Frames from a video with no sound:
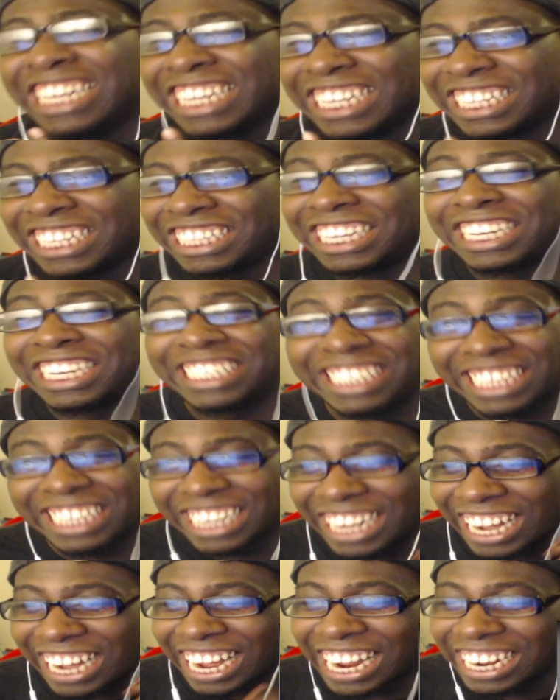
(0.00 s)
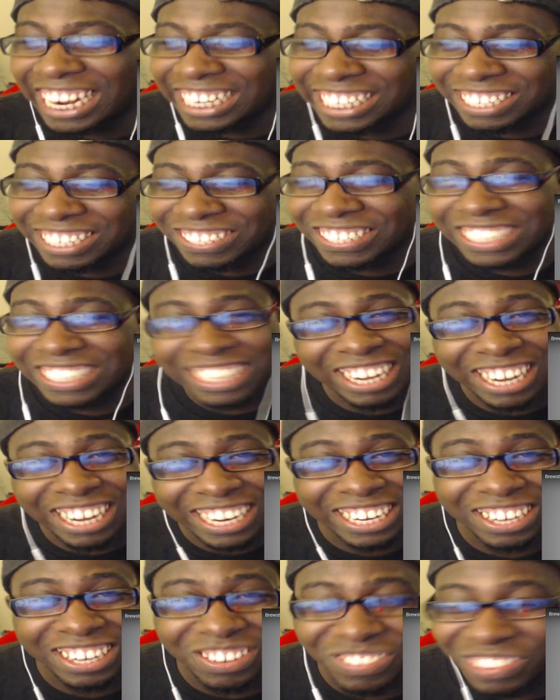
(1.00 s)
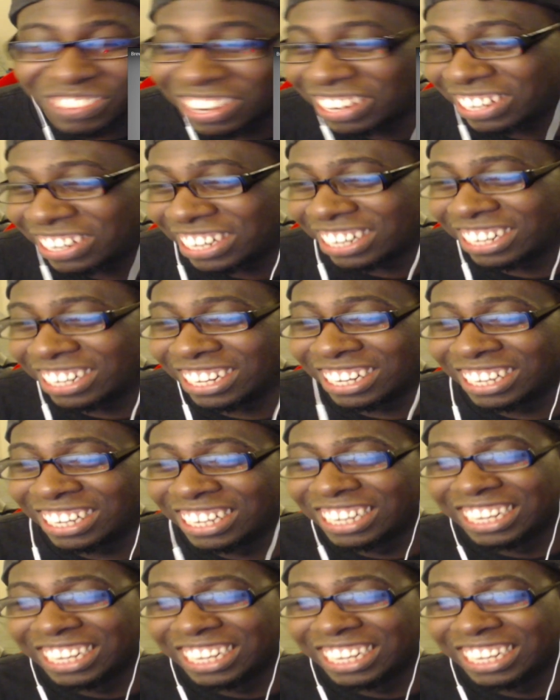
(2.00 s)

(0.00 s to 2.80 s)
That's the eyes I was talking about, y'all.